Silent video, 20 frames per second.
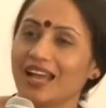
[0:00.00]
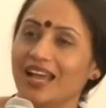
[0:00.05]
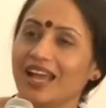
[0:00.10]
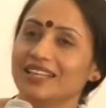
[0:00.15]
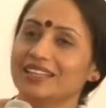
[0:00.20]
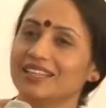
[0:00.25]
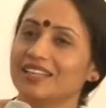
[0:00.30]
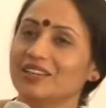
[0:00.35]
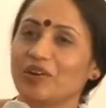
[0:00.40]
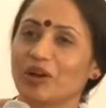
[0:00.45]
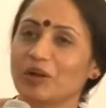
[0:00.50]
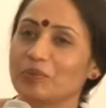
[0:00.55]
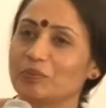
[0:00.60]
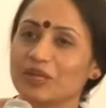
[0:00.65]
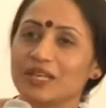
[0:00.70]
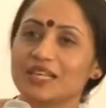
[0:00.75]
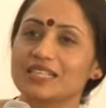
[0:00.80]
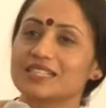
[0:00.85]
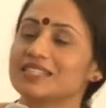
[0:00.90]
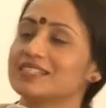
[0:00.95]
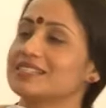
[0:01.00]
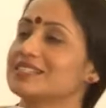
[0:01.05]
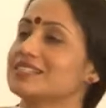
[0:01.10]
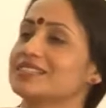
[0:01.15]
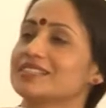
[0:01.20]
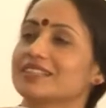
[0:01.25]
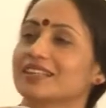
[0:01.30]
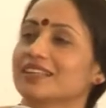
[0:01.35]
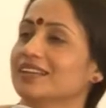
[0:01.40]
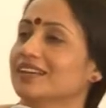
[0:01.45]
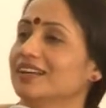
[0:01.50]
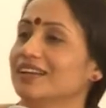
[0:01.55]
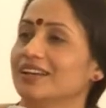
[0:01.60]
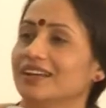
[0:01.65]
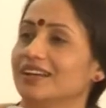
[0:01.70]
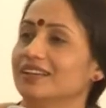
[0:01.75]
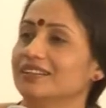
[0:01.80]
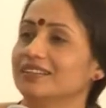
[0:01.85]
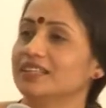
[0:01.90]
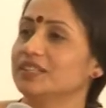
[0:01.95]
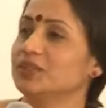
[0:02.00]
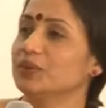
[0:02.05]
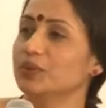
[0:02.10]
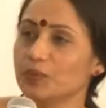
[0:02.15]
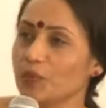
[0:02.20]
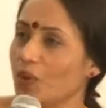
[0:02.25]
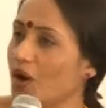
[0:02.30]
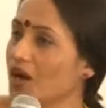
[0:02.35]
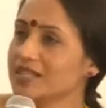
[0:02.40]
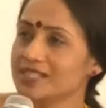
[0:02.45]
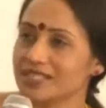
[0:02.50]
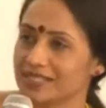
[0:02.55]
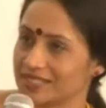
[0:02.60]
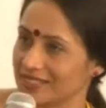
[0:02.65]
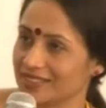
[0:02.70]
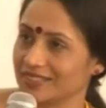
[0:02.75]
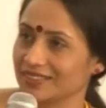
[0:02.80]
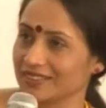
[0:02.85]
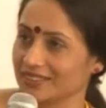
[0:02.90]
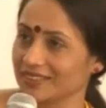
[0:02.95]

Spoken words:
And the corporators, they don't want it.